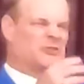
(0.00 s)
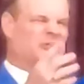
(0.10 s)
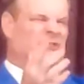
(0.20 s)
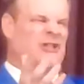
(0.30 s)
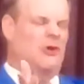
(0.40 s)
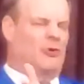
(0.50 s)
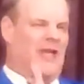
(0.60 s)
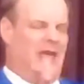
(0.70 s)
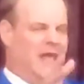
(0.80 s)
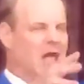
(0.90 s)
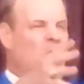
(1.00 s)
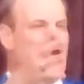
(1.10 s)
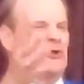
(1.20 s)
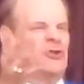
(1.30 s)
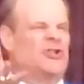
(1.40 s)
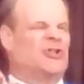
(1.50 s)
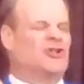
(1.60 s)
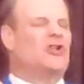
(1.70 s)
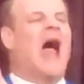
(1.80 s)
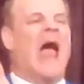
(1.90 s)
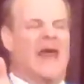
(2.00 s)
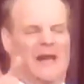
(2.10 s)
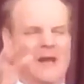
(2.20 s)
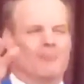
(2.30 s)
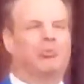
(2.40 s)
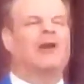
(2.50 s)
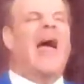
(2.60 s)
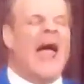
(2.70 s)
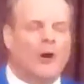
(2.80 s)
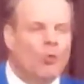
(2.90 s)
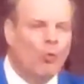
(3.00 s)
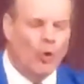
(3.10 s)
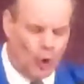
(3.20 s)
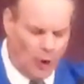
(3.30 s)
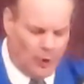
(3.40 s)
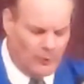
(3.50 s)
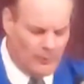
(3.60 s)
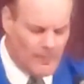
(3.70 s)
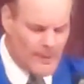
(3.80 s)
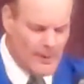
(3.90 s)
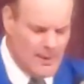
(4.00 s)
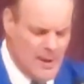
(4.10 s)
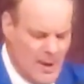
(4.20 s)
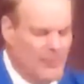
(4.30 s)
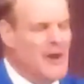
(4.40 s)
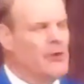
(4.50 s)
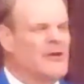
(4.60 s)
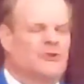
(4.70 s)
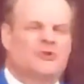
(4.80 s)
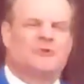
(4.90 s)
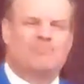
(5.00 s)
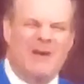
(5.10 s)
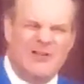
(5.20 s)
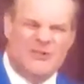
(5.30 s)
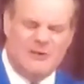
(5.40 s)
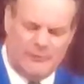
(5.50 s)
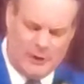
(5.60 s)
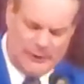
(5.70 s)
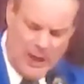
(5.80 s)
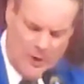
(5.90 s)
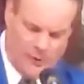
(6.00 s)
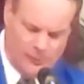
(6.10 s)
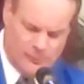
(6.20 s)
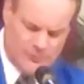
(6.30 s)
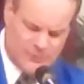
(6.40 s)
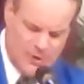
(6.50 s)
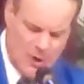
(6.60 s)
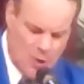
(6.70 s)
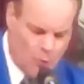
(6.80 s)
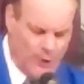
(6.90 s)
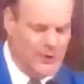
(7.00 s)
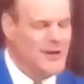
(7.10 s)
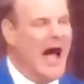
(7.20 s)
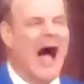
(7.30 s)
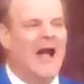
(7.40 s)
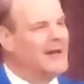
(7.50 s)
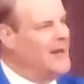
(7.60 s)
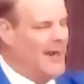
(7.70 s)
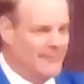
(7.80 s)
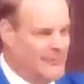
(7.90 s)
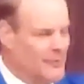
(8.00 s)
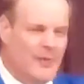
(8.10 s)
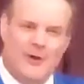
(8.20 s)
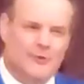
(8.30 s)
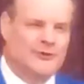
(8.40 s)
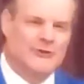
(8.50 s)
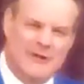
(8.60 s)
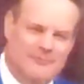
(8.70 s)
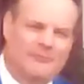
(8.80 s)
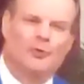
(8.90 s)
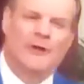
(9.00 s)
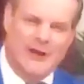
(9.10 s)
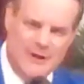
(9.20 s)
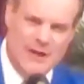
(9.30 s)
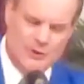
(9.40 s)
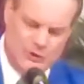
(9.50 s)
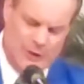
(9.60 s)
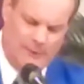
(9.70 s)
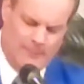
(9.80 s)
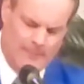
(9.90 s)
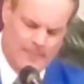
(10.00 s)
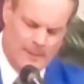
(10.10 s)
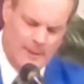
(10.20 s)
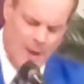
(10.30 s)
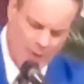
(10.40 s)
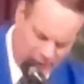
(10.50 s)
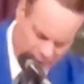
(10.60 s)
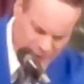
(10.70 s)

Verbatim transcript: silky, shiny black wool. Their expensive clothes would not cover their sinful condition. Their